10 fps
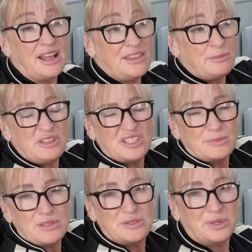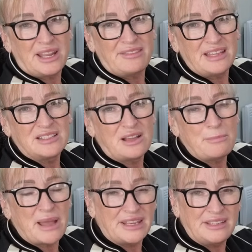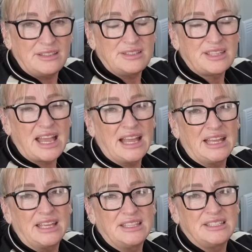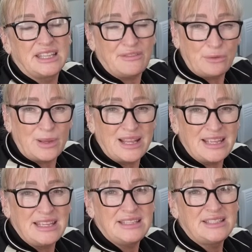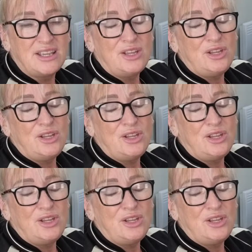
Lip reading: And then we've just been sorting out things like banners and giveaways,